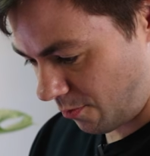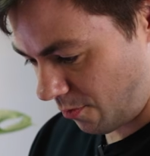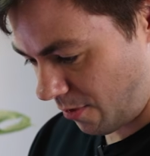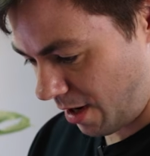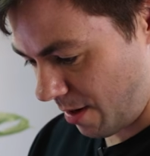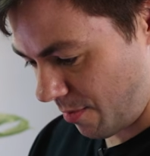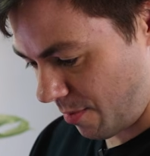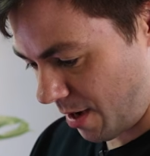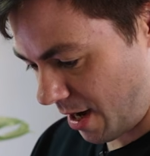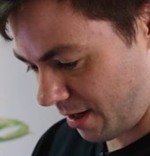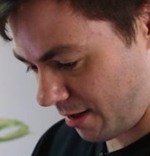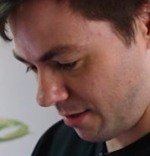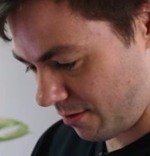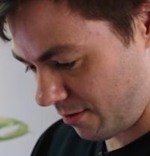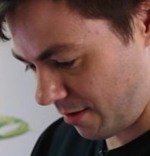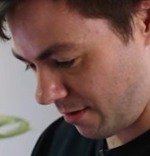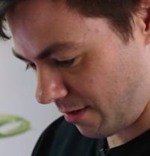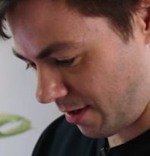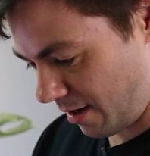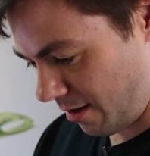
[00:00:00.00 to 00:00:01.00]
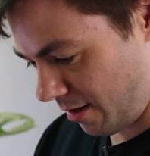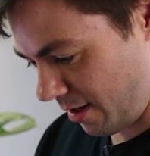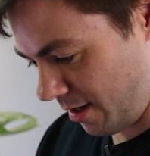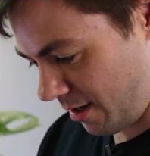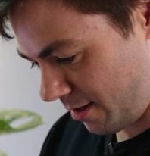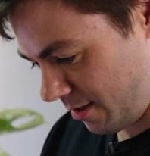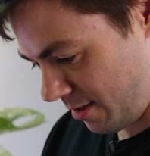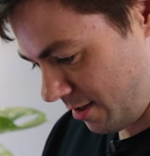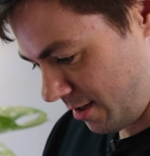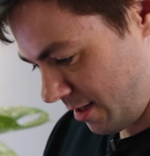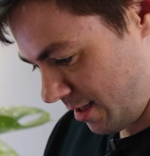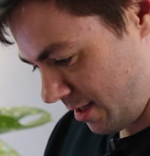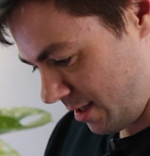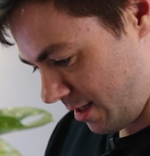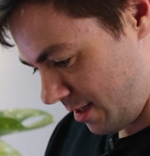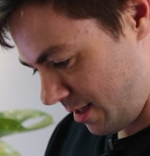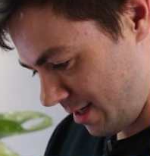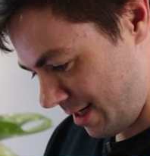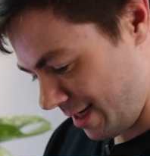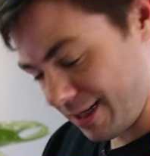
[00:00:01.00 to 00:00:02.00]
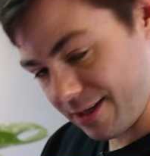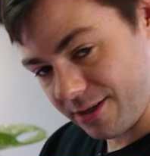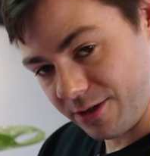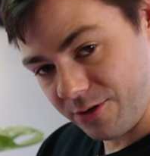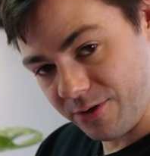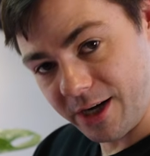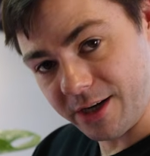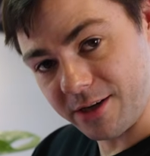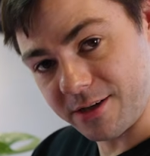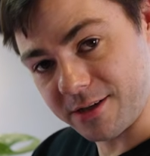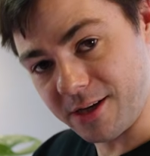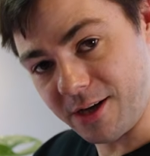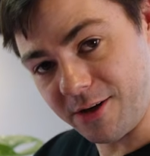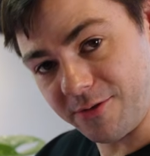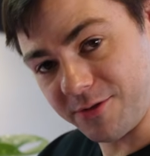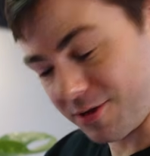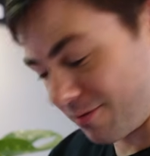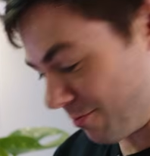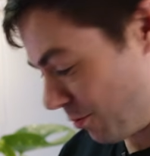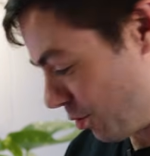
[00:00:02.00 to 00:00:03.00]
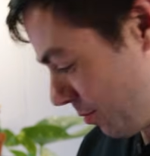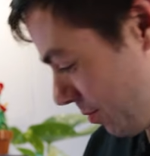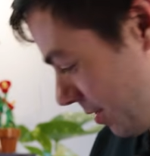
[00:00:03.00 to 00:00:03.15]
right back into another area, and you got yourself some more